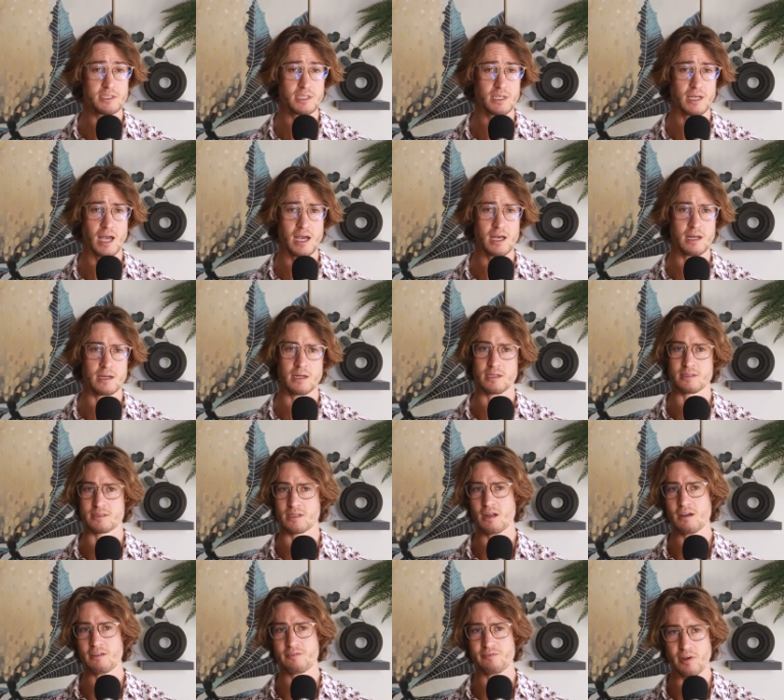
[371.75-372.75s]
Once again, it
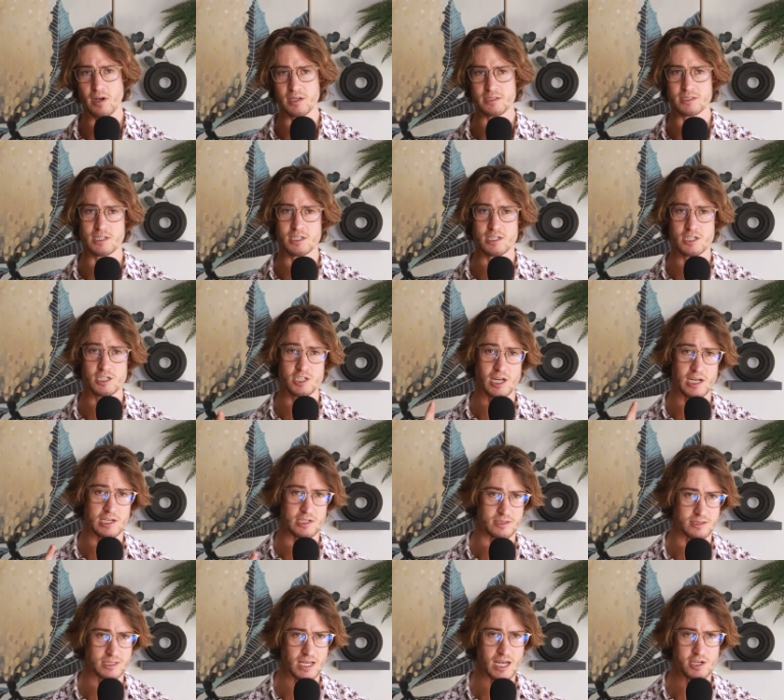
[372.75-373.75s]
is a lot faster to
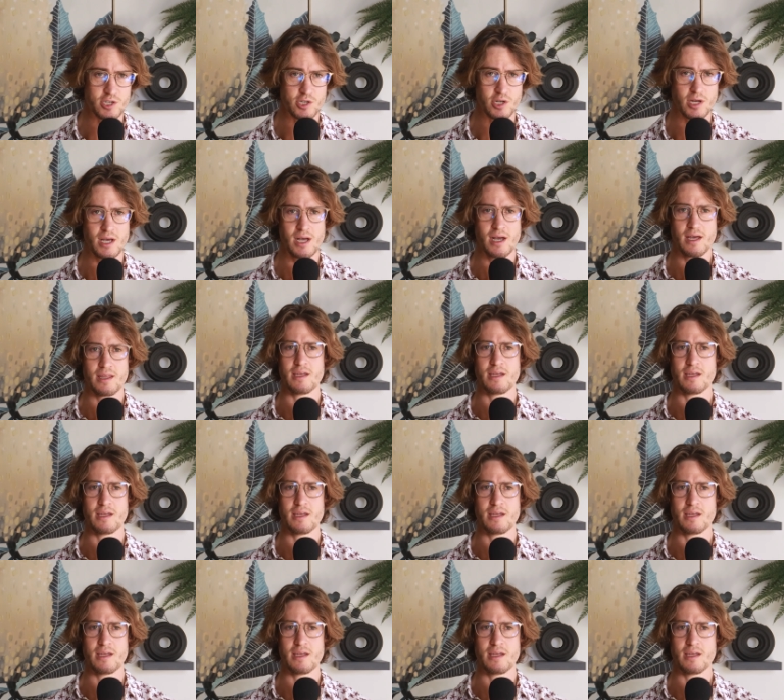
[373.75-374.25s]
change a sketch